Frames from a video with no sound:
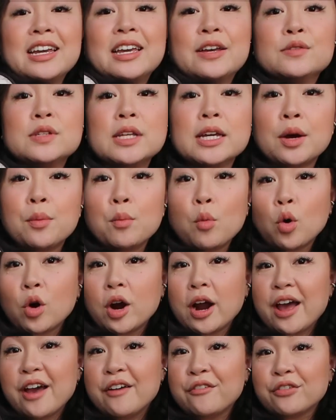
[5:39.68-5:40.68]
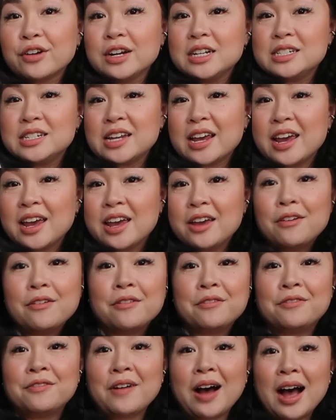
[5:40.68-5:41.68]
it gives like a more
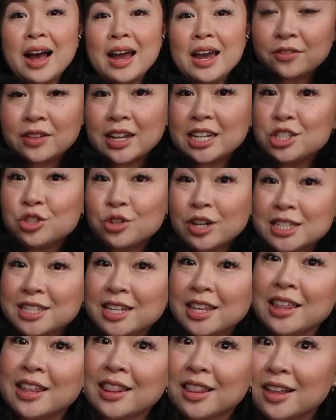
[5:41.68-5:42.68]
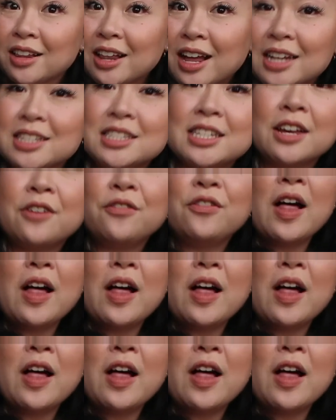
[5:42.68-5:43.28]
everyday vibe, less dressy than the classic